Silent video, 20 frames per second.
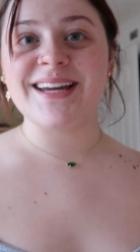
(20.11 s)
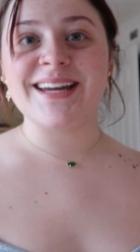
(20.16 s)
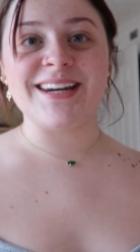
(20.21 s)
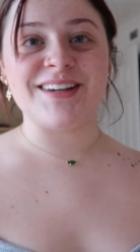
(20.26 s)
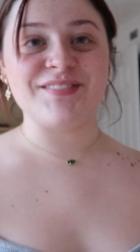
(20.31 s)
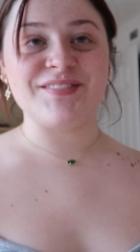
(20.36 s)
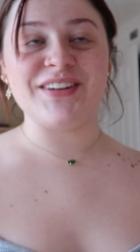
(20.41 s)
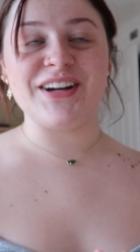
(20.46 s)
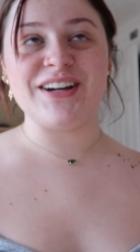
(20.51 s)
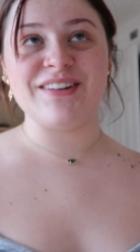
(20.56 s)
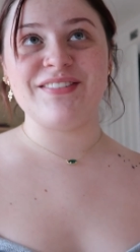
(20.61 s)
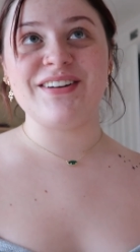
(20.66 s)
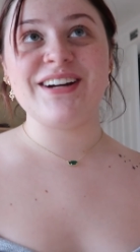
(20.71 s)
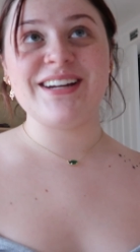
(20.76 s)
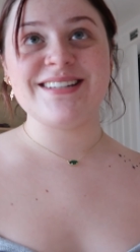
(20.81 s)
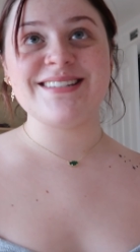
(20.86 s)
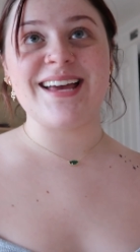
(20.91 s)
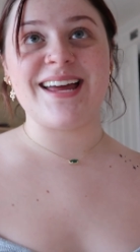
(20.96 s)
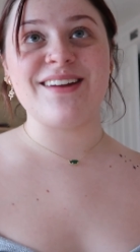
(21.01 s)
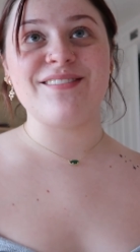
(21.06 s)
and I'm very, very
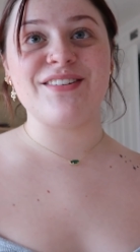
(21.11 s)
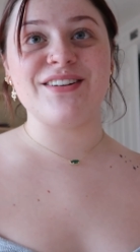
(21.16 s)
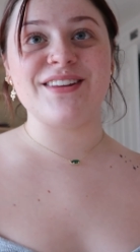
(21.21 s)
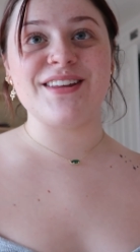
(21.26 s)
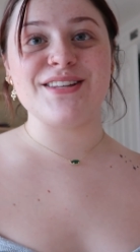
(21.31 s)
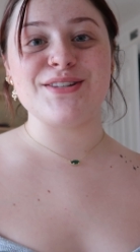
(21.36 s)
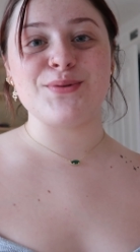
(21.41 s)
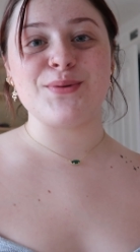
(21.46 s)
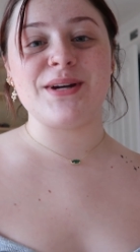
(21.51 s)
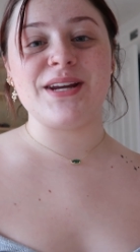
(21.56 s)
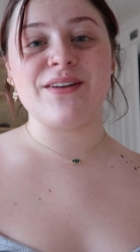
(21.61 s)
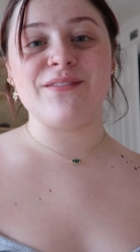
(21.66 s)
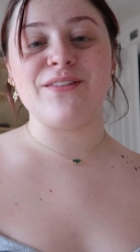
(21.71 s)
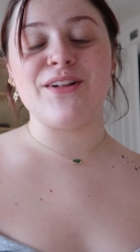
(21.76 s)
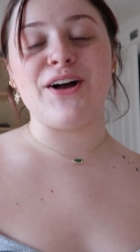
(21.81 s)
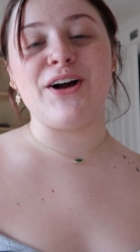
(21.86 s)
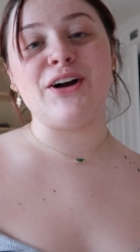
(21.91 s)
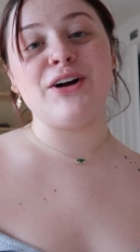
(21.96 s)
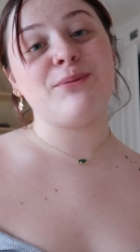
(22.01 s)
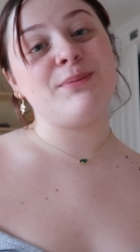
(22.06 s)
excited for this reading
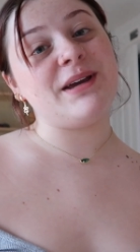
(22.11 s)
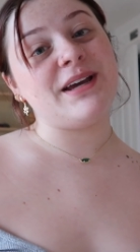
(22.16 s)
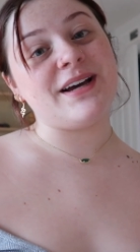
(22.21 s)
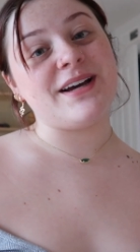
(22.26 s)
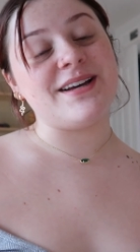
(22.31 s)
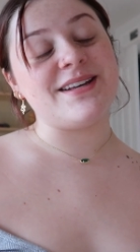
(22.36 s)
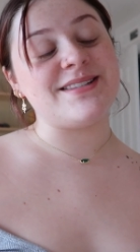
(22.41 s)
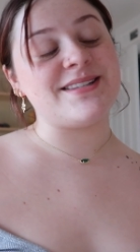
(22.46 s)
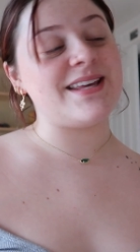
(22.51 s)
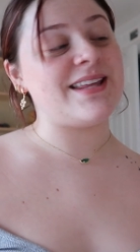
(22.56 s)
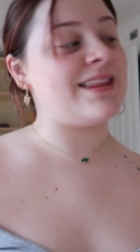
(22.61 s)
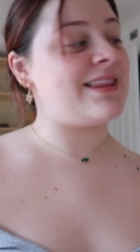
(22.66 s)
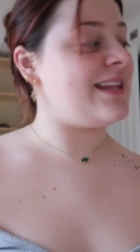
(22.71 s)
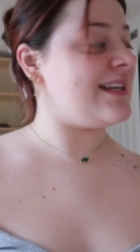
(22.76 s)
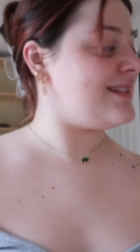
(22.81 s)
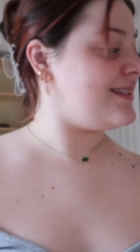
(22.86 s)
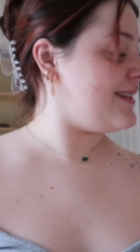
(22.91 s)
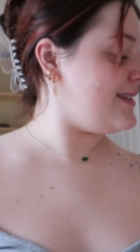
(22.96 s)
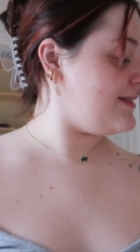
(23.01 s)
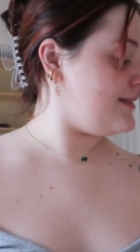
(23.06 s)
vlog because
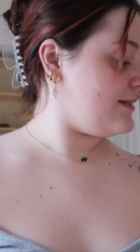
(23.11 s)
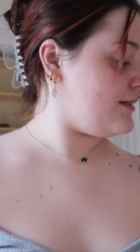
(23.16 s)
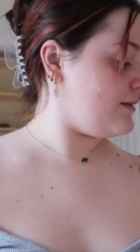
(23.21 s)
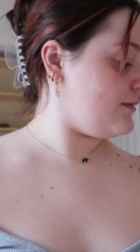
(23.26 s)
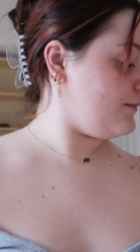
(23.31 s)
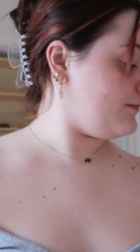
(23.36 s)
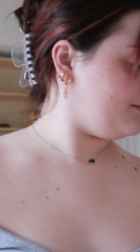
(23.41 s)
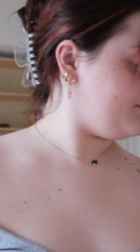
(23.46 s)
this is...